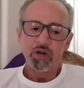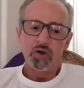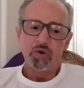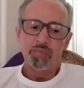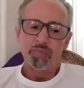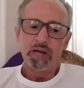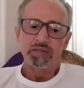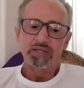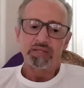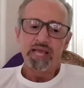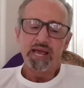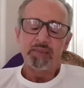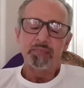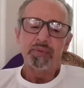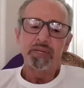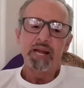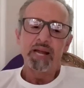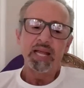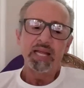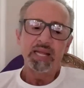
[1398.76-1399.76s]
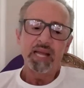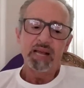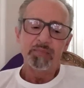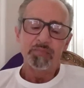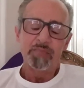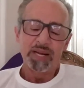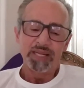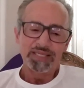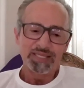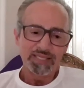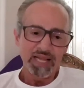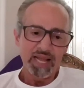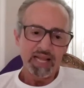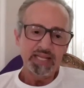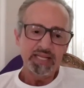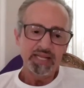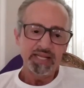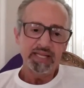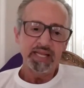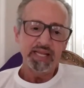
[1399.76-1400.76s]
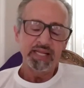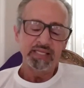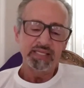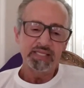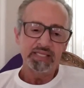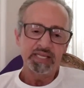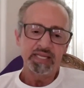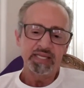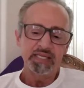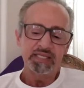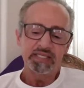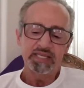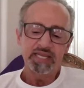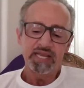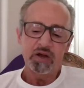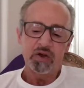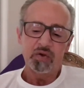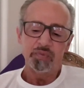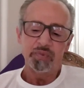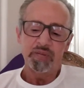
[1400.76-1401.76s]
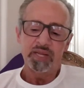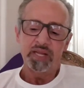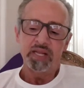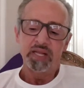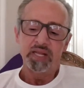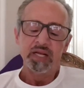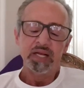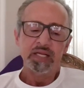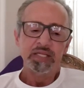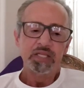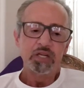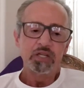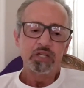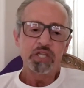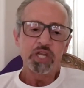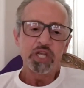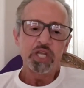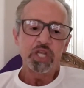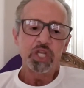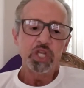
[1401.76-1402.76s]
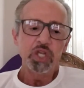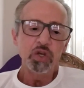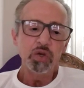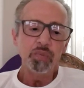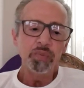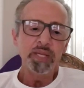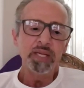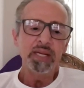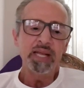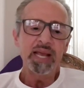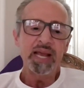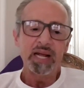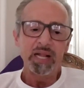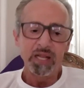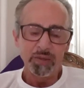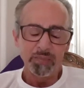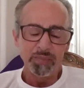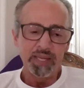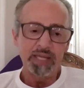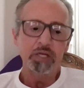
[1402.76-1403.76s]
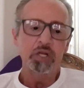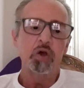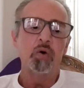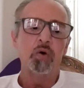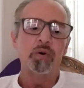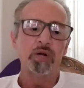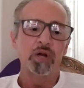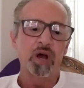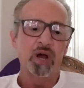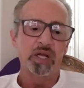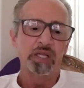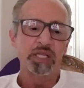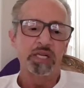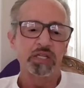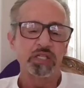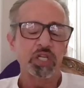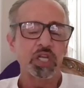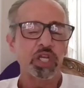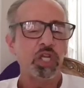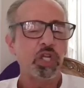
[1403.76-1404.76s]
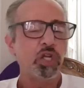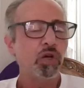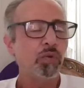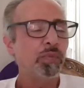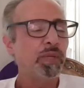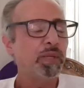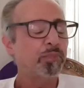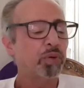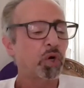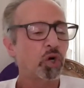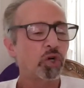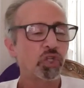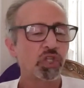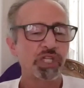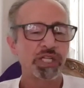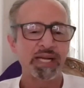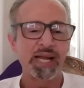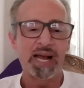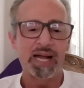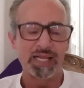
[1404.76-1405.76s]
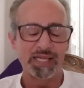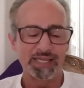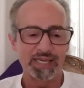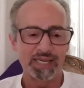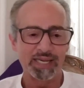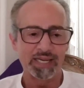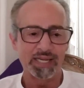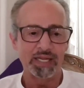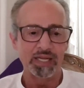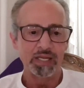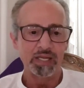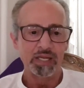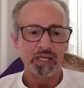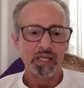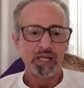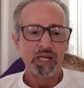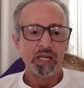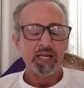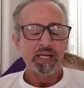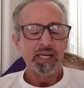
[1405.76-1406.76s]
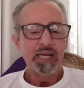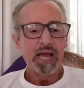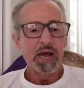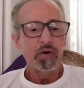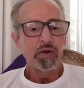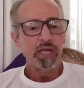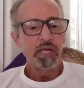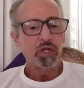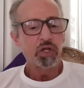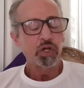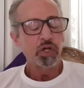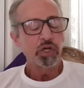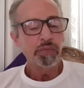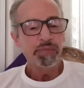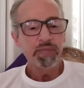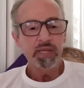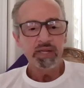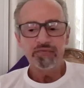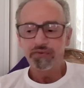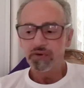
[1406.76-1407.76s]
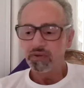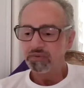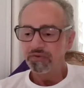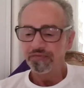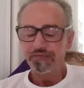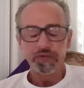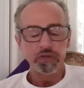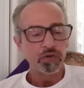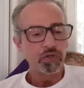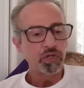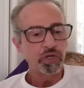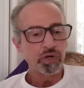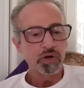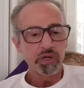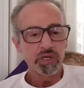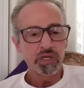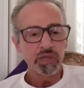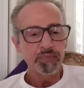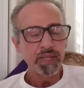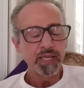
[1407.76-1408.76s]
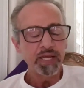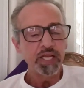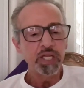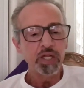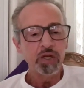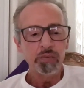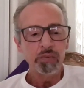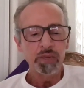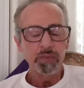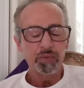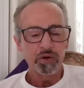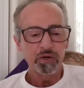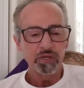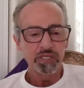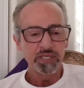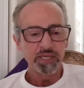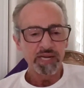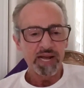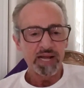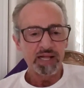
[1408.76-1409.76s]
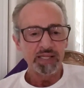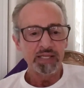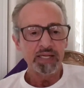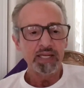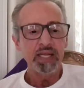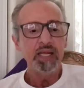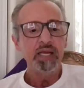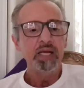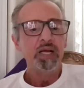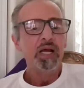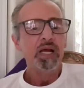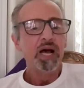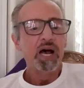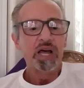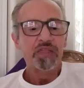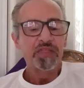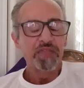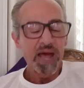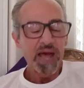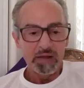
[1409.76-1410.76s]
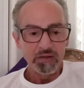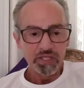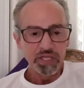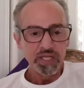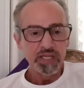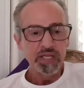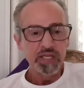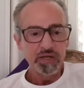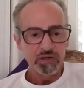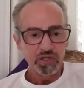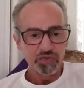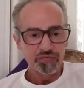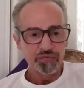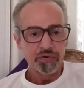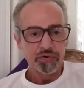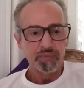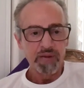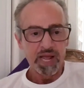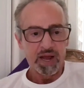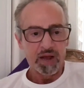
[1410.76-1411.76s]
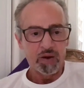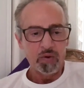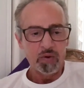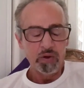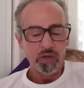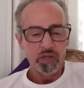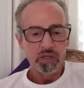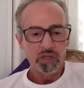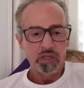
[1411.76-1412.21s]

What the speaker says: know about that, but my psychic instincts tell me there's a human element going on. There's a human personality. Now, it could be from the future. It could be a human personality 1,000 years from now.